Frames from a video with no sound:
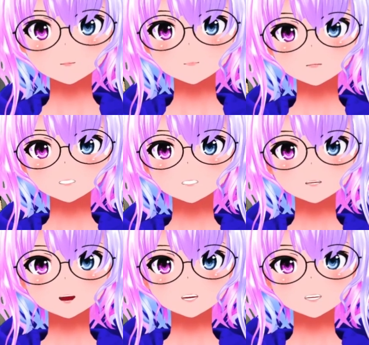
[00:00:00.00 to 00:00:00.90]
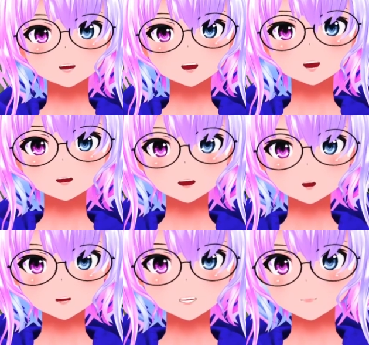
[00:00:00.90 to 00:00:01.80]
So now go back to
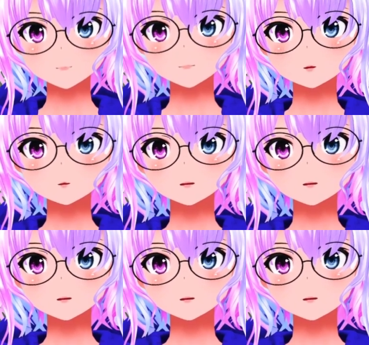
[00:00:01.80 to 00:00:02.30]
assets, and you're gonna